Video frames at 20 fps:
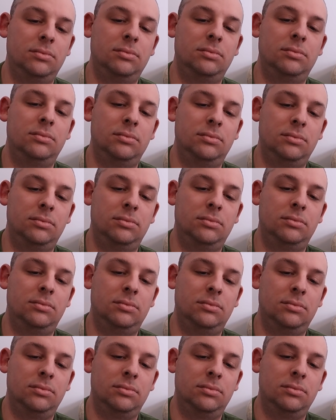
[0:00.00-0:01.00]

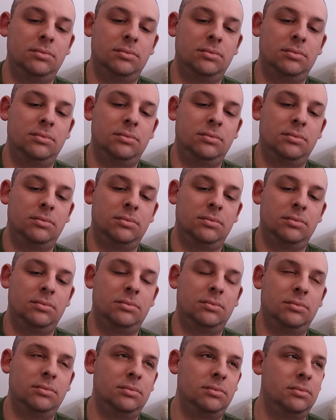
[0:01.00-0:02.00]

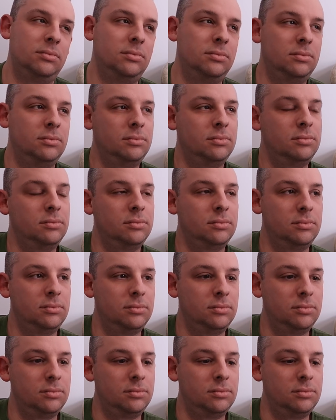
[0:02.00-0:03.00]

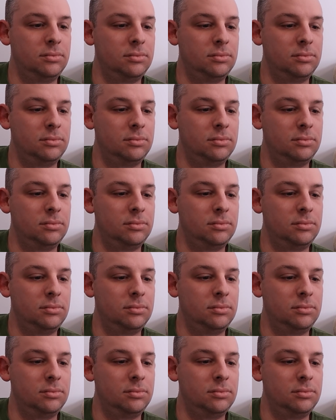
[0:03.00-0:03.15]
No words are spoken by the person on screen.